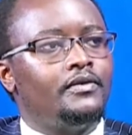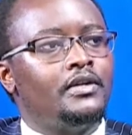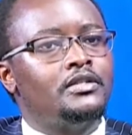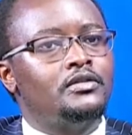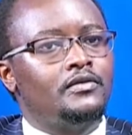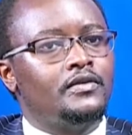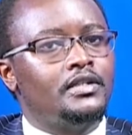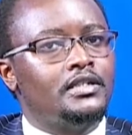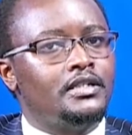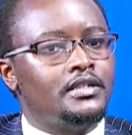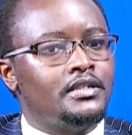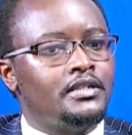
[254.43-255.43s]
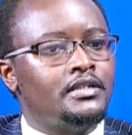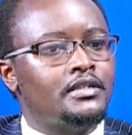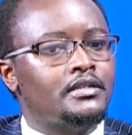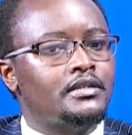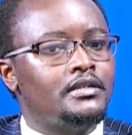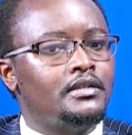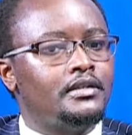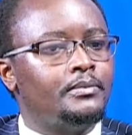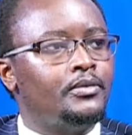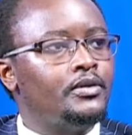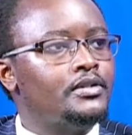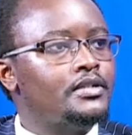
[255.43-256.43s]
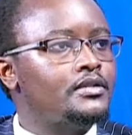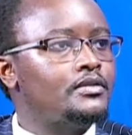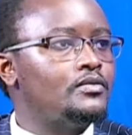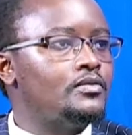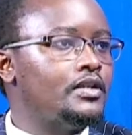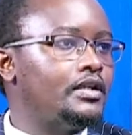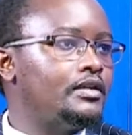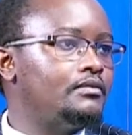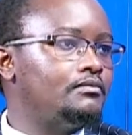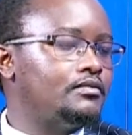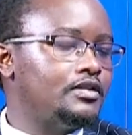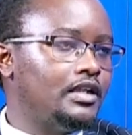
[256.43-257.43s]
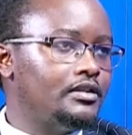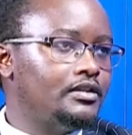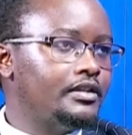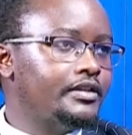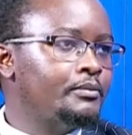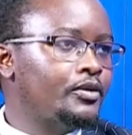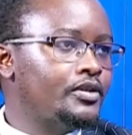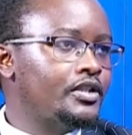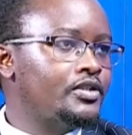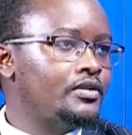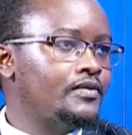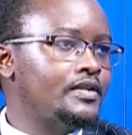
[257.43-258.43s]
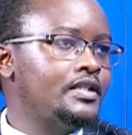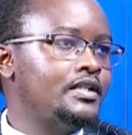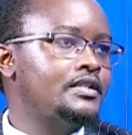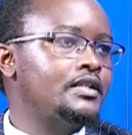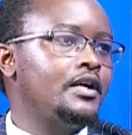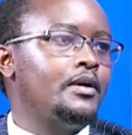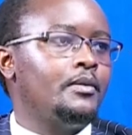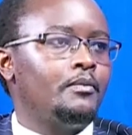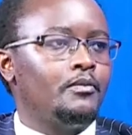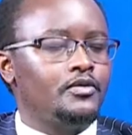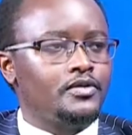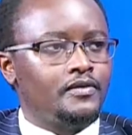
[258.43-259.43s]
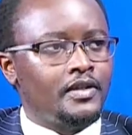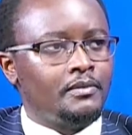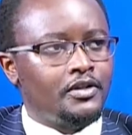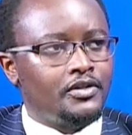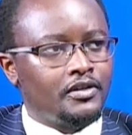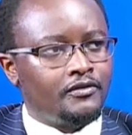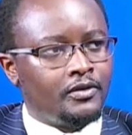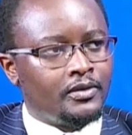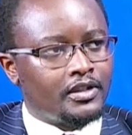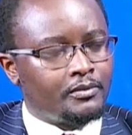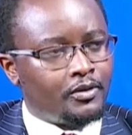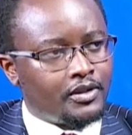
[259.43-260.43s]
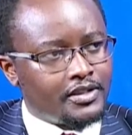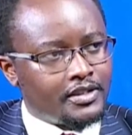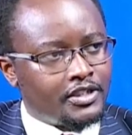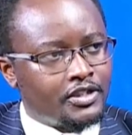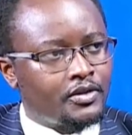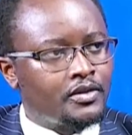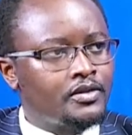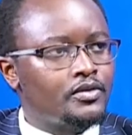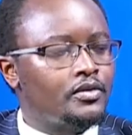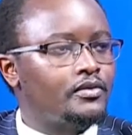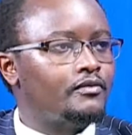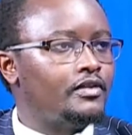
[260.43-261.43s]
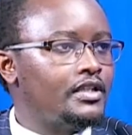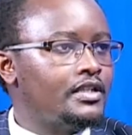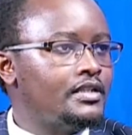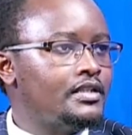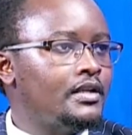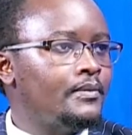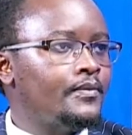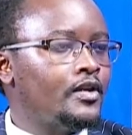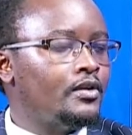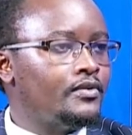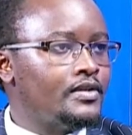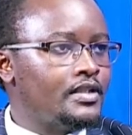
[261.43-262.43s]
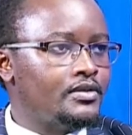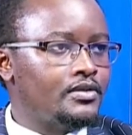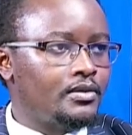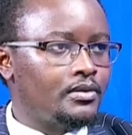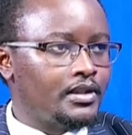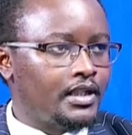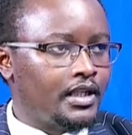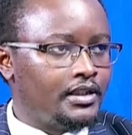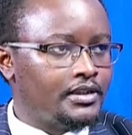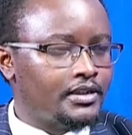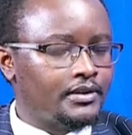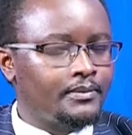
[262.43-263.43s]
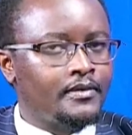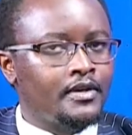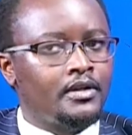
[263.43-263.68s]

First, obviously, is the reports to the children protection officers. Most of them are usually found at police stations or various offices throughout the country.